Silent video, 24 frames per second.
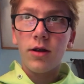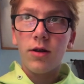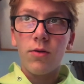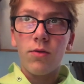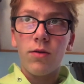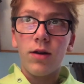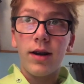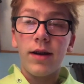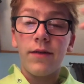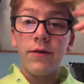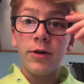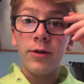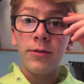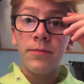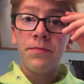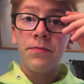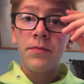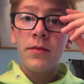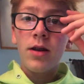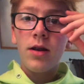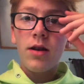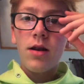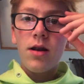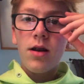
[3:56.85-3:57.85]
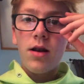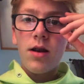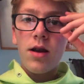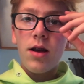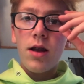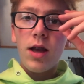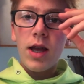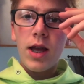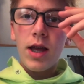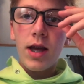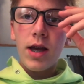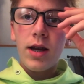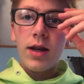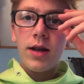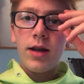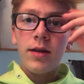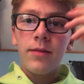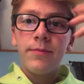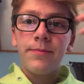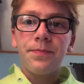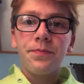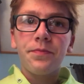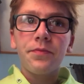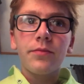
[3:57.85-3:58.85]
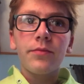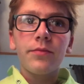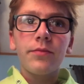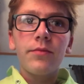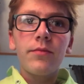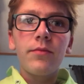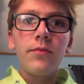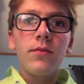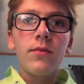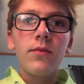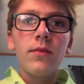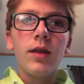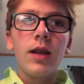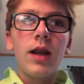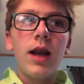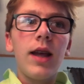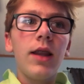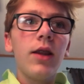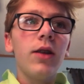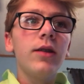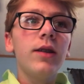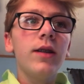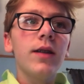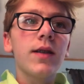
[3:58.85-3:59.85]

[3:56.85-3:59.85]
whatever. And I look